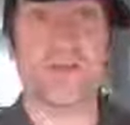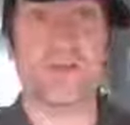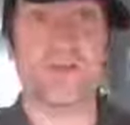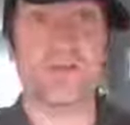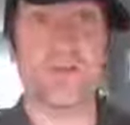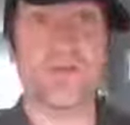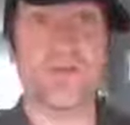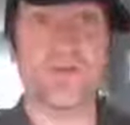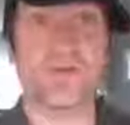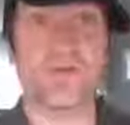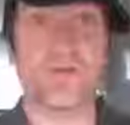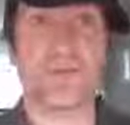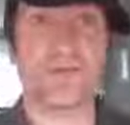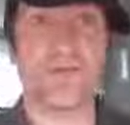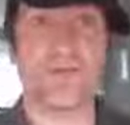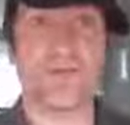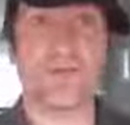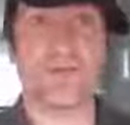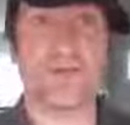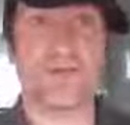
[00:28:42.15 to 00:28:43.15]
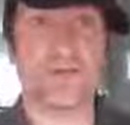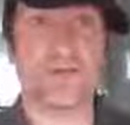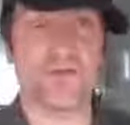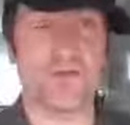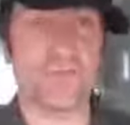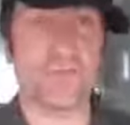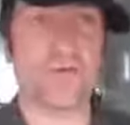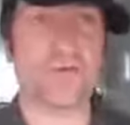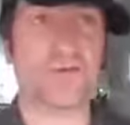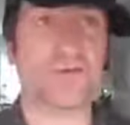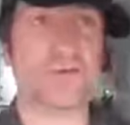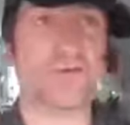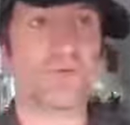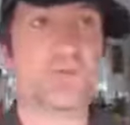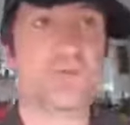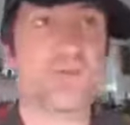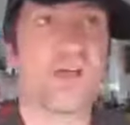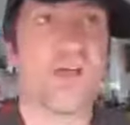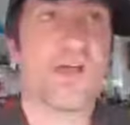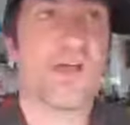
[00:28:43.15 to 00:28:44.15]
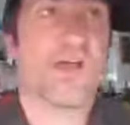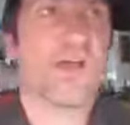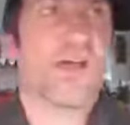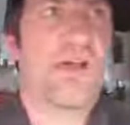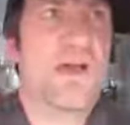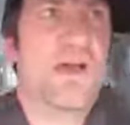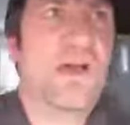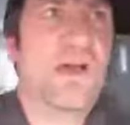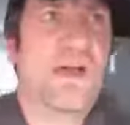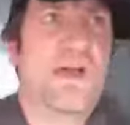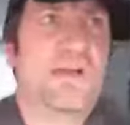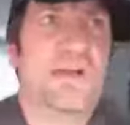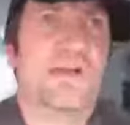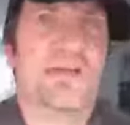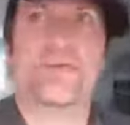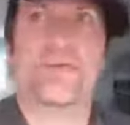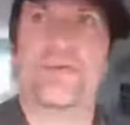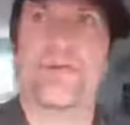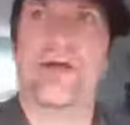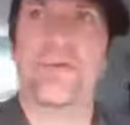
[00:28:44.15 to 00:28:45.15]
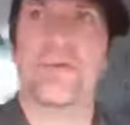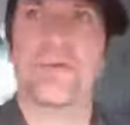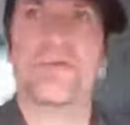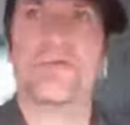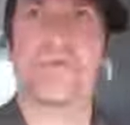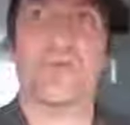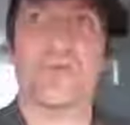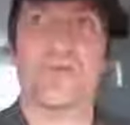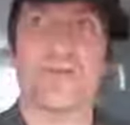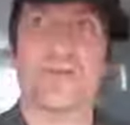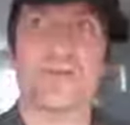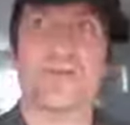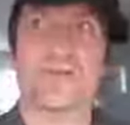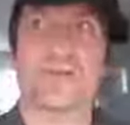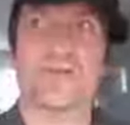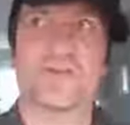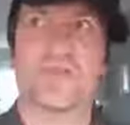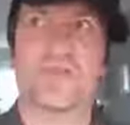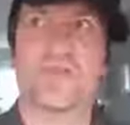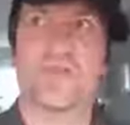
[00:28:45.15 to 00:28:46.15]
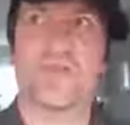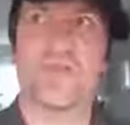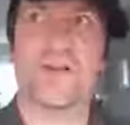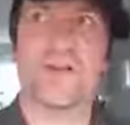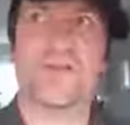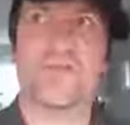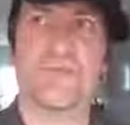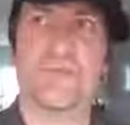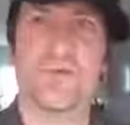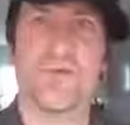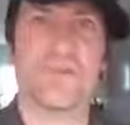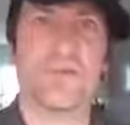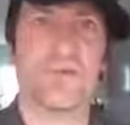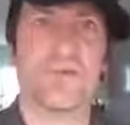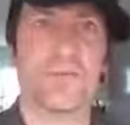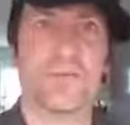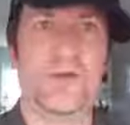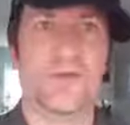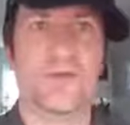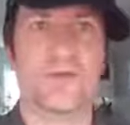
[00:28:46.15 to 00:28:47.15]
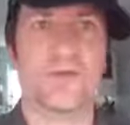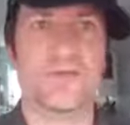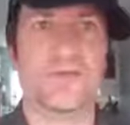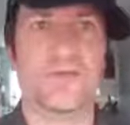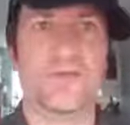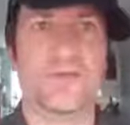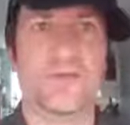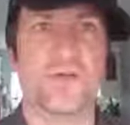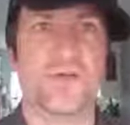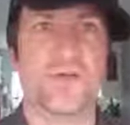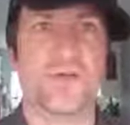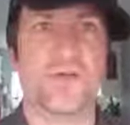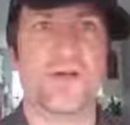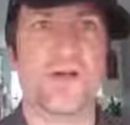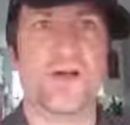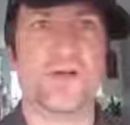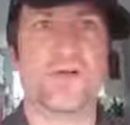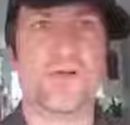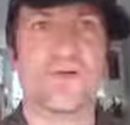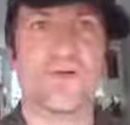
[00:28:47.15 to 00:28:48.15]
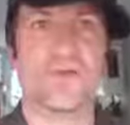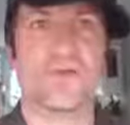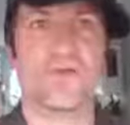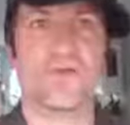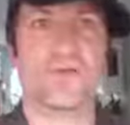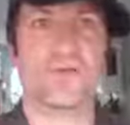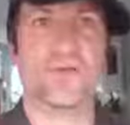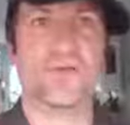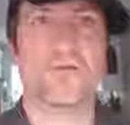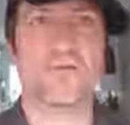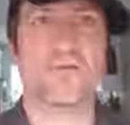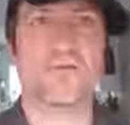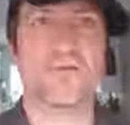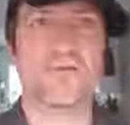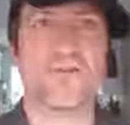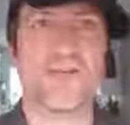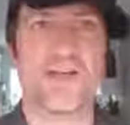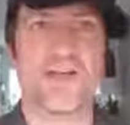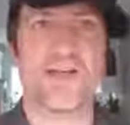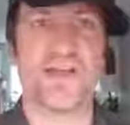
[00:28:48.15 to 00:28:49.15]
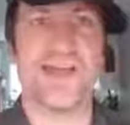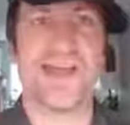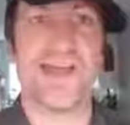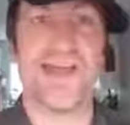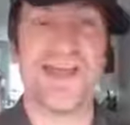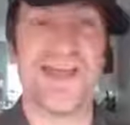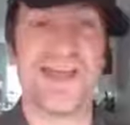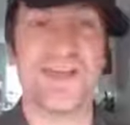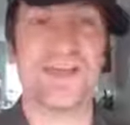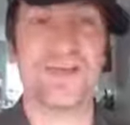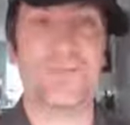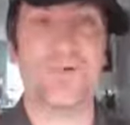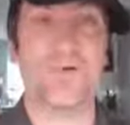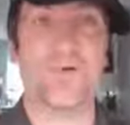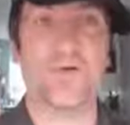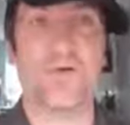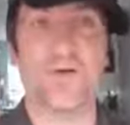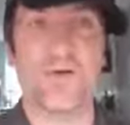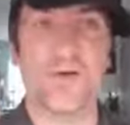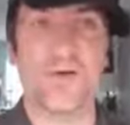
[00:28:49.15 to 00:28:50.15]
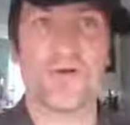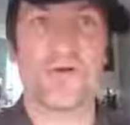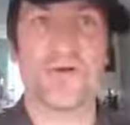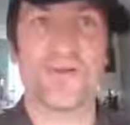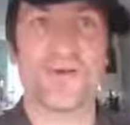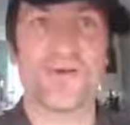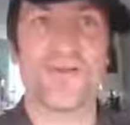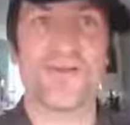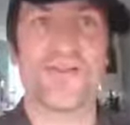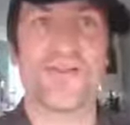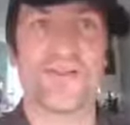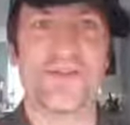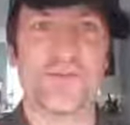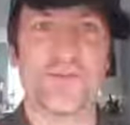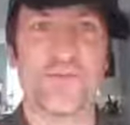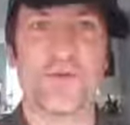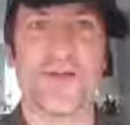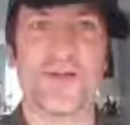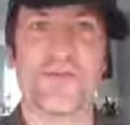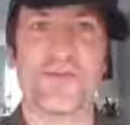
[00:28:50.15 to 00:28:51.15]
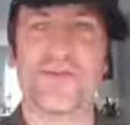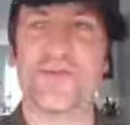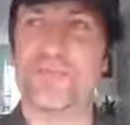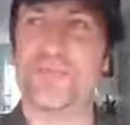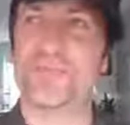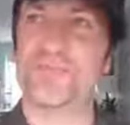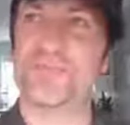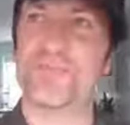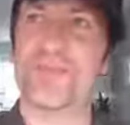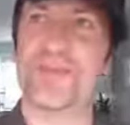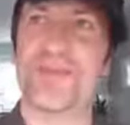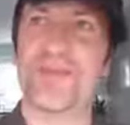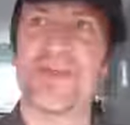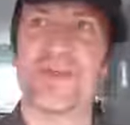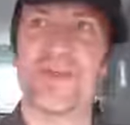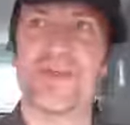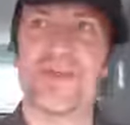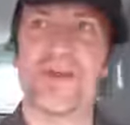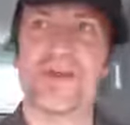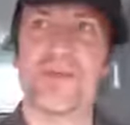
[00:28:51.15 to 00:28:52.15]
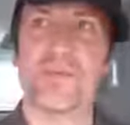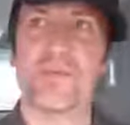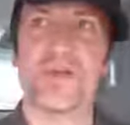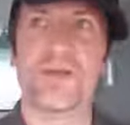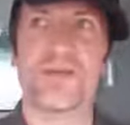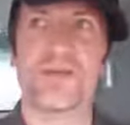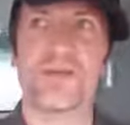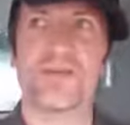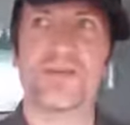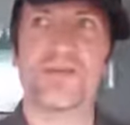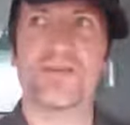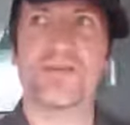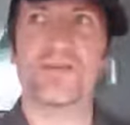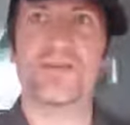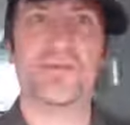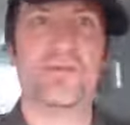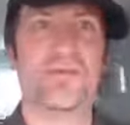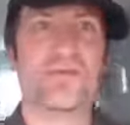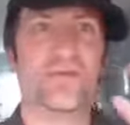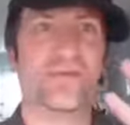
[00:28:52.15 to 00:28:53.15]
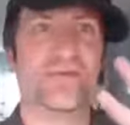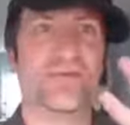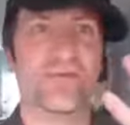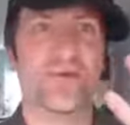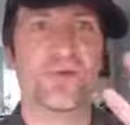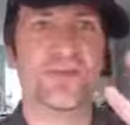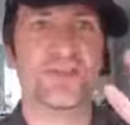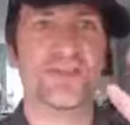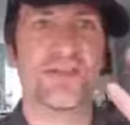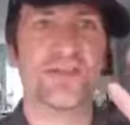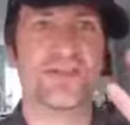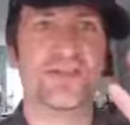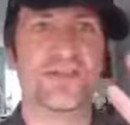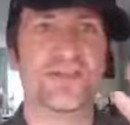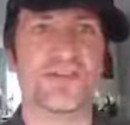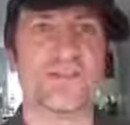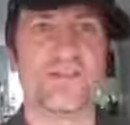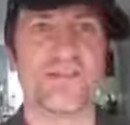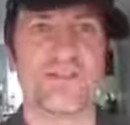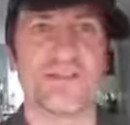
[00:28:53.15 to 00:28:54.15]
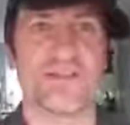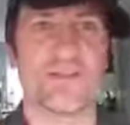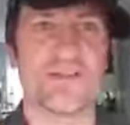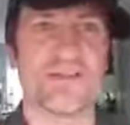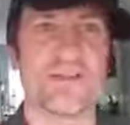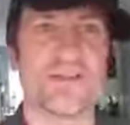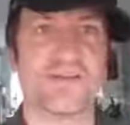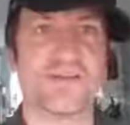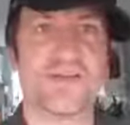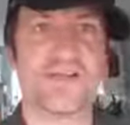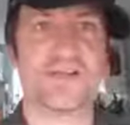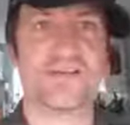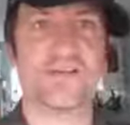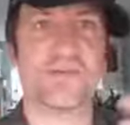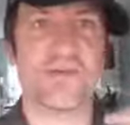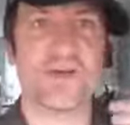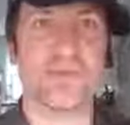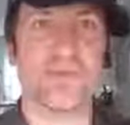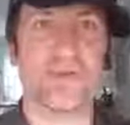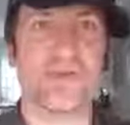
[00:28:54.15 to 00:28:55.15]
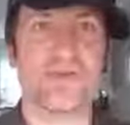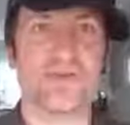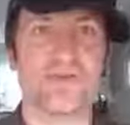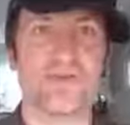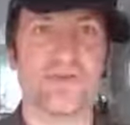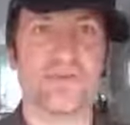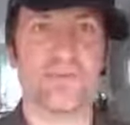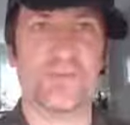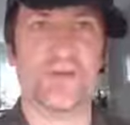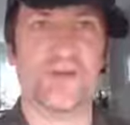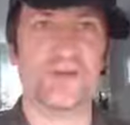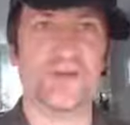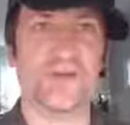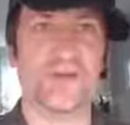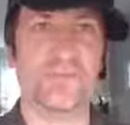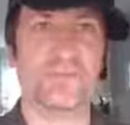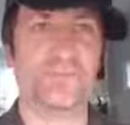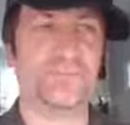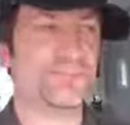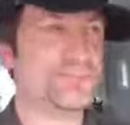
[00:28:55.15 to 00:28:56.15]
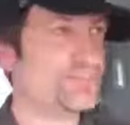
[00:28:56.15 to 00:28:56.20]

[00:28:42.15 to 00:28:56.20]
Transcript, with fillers: It's one of the 7 modules, and I'm offering that to 12 people because I can't coach any more than 12, because 4 sessions, that takes quite a big chunk of my time.